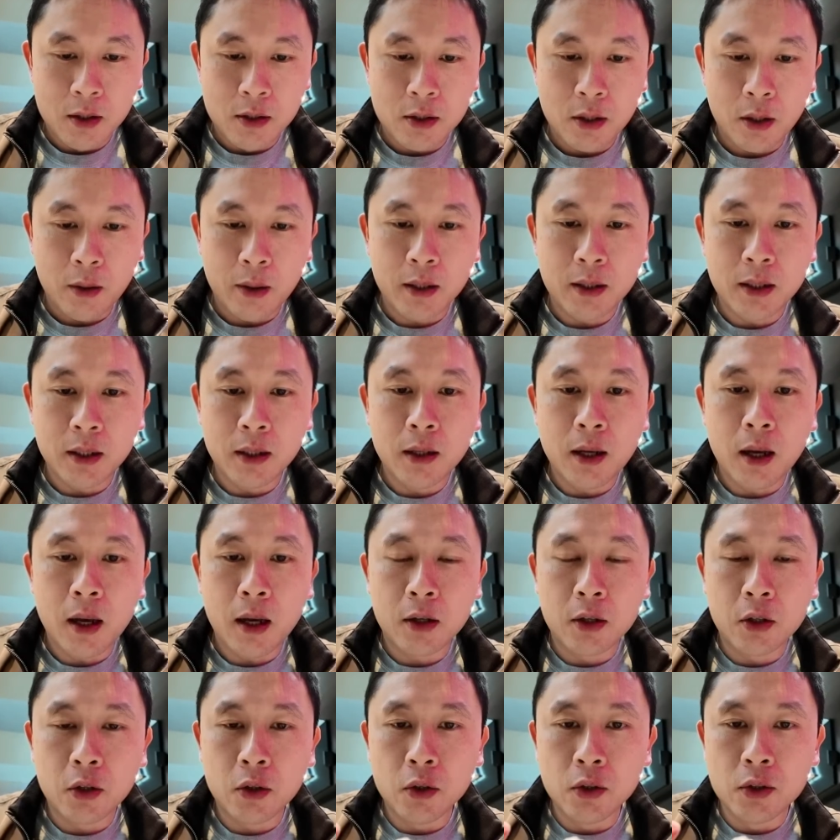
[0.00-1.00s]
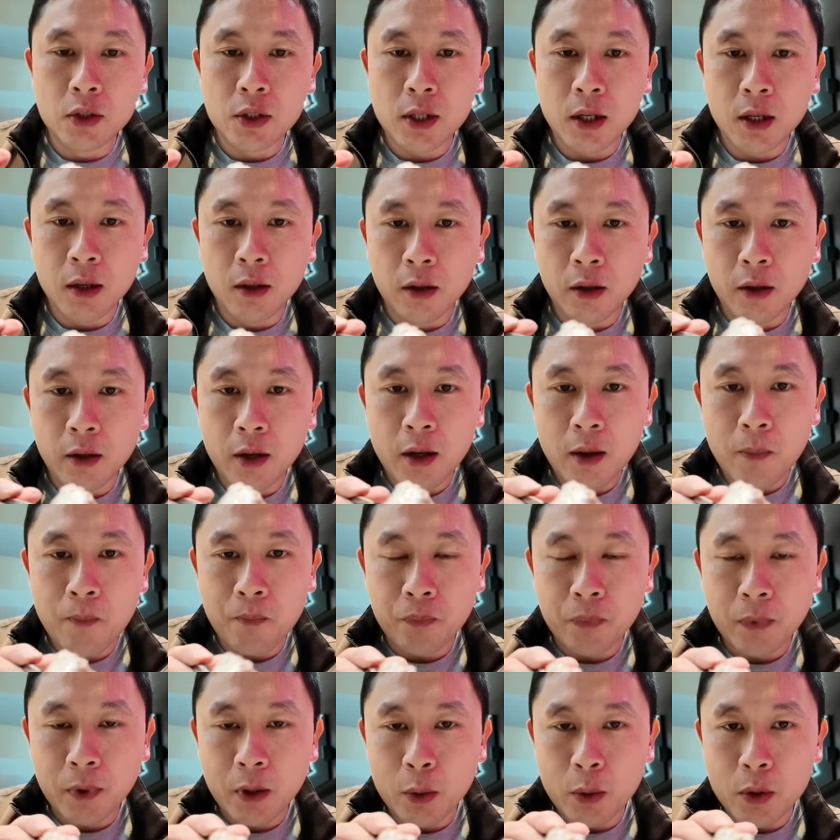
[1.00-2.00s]
So I did get a good deal on it,
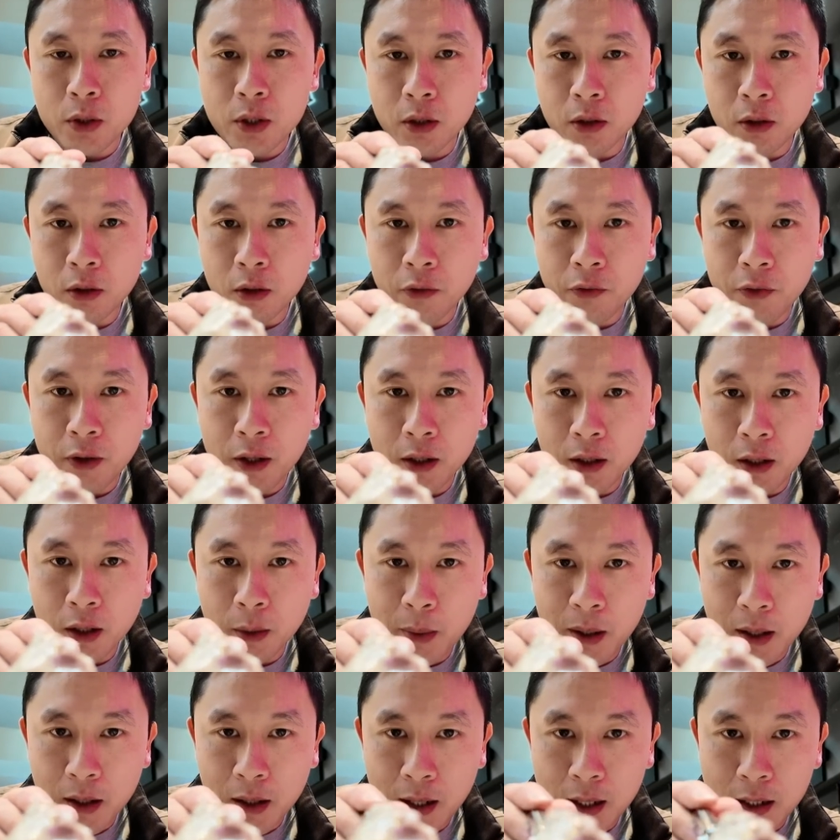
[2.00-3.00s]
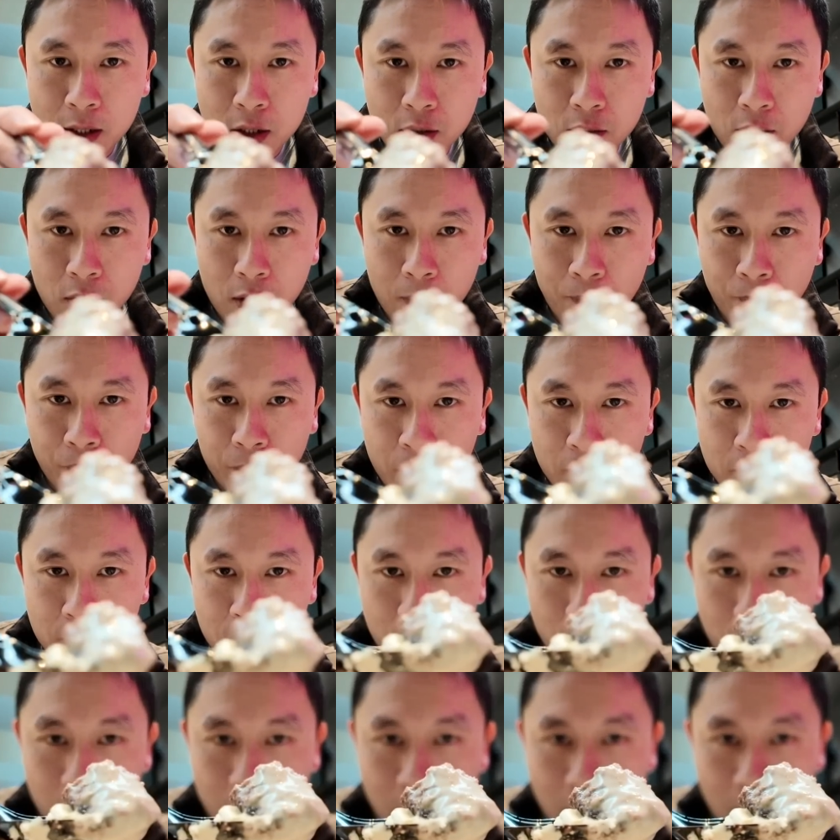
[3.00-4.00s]
which I'll reveal a bit later on because
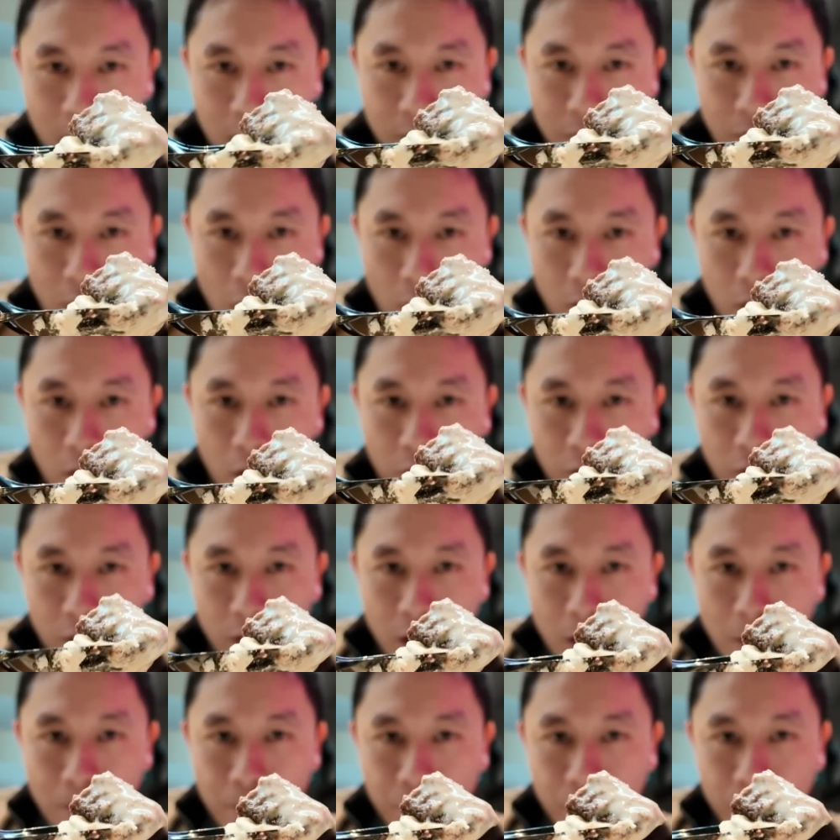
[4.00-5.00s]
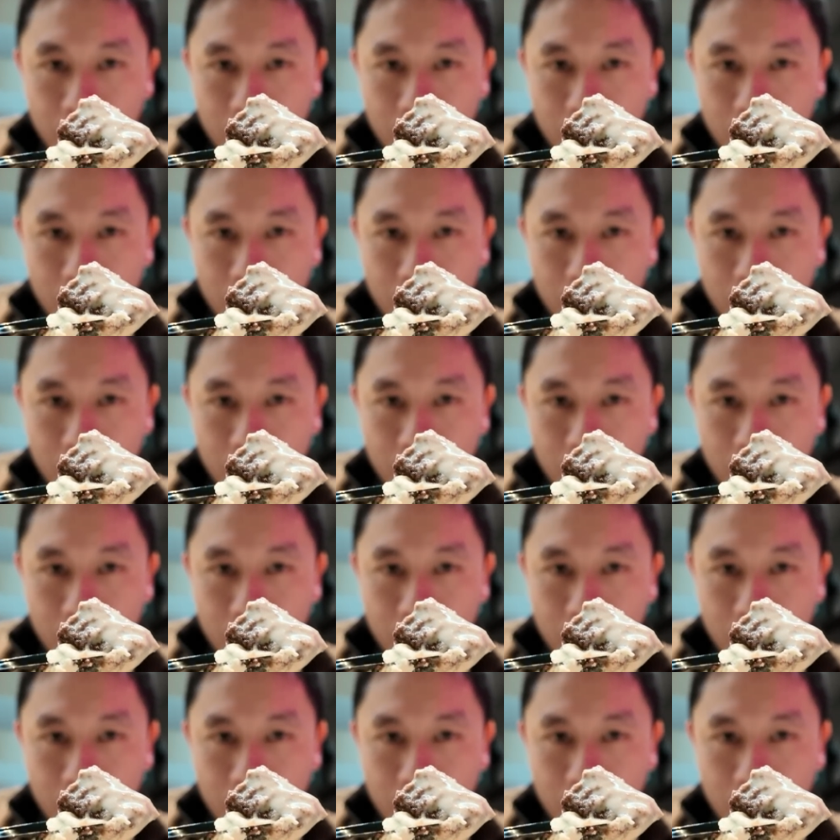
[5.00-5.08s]
they were kind of on offer,